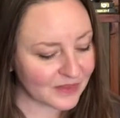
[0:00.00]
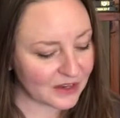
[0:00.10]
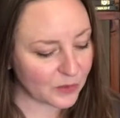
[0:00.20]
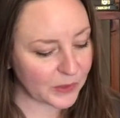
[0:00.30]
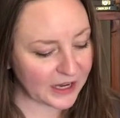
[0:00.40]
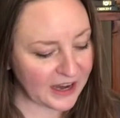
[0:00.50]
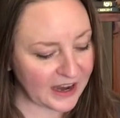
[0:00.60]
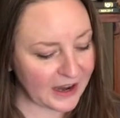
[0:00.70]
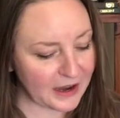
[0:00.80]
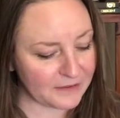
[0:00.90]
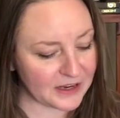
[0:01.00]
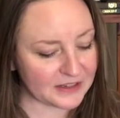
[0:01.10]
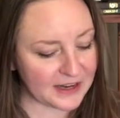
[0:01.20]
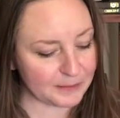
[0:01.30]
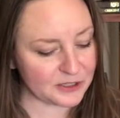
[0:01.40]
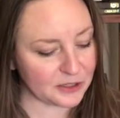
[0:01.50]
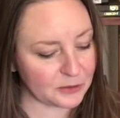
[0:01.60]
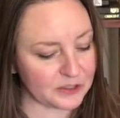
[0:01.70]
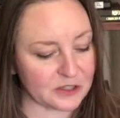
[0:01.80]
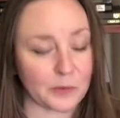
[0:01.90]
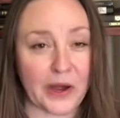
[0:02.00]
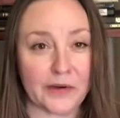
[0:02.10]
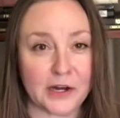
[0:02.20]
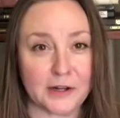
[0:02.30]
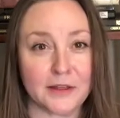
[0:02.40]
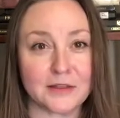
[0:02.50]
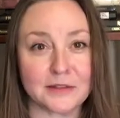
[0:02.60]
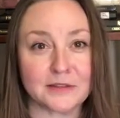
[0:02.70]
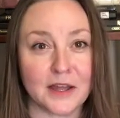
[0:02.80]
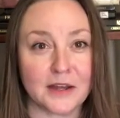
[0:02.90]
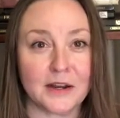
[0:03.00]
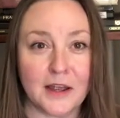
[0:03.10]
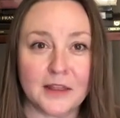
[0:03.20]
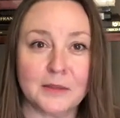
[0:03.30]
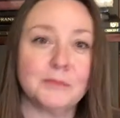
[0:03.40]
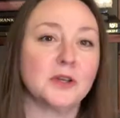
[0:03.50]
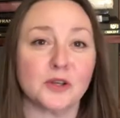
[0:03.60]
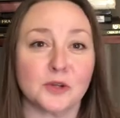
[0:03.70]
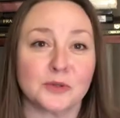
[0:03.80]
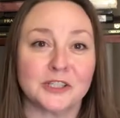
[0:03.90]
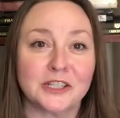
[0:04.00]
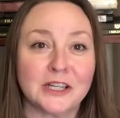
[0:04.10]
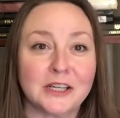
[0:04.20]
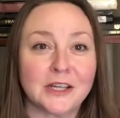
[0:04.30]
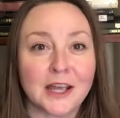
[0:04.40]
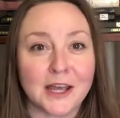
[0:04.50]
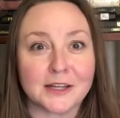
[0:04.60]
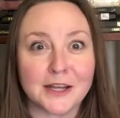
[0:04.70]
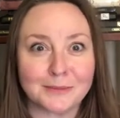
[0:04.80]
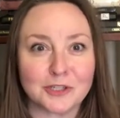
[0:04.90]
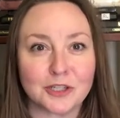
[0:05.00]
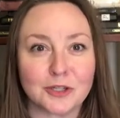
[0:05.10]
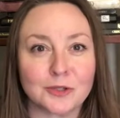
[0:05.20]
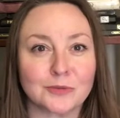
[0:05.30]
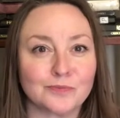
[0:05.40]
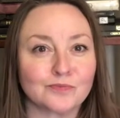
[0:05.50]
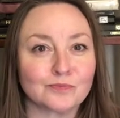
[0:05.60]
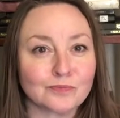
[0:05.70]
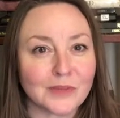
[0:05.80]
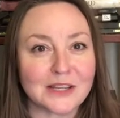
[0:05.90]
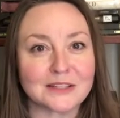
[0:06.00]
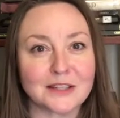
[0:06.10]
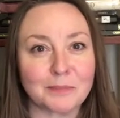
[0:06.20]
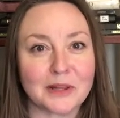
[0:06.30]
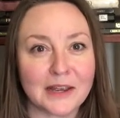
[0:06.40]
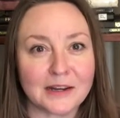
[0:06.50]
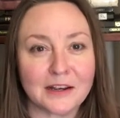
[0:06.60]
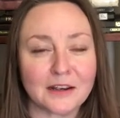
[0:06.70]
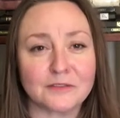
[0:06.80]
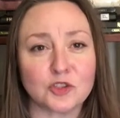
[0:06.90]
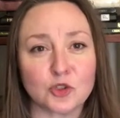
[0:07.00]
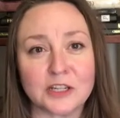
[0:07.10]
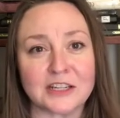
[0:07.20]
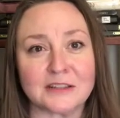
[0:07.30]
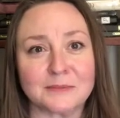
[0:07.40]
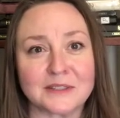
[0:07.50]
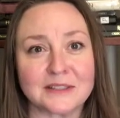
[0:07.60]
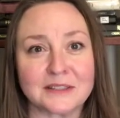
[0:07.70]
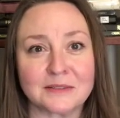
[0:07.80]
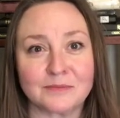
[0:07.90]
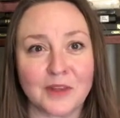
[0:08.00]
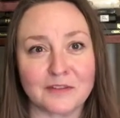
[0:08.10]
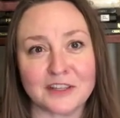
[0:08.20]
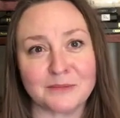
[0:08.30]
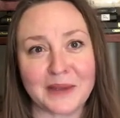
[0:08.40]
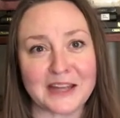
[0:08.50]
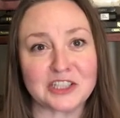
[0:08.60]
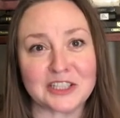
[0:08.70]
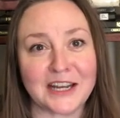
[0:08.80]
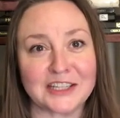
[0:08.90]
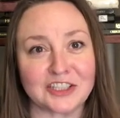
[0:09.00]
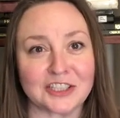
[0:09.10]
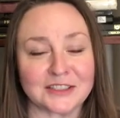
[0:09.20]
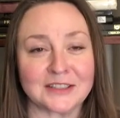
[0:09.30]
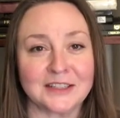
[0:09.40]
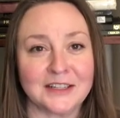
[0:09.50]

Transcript: We have Neptune squaring the sun and the moon. And Neptune is the planet of dreams, of the imagination.